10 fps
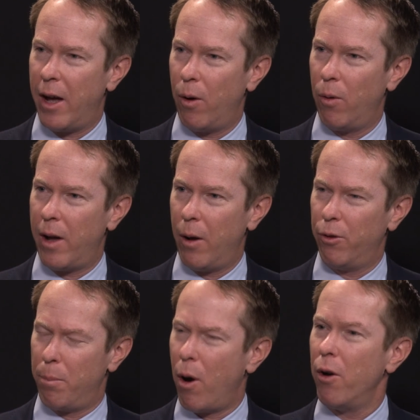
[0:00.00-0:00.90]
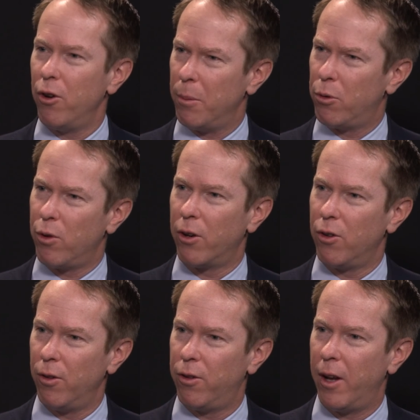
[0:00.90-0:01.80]
How is the partnership
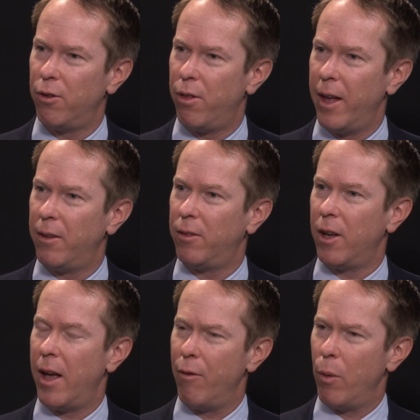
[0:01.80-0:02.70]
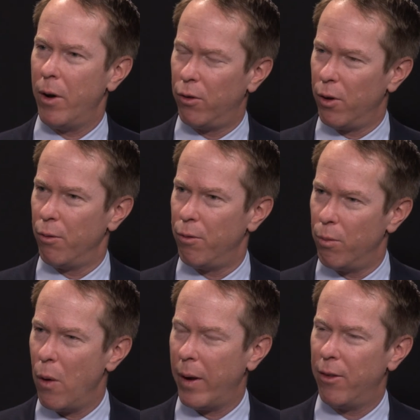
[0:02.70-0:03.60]
structured such that everyone is sort of
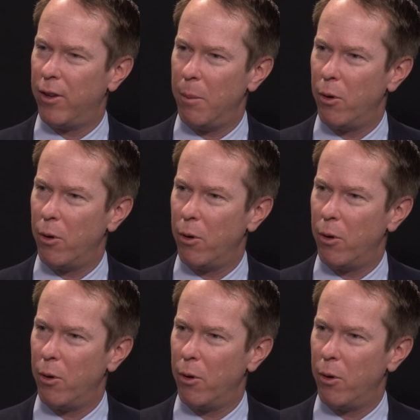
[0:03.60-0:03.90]
rowing in the same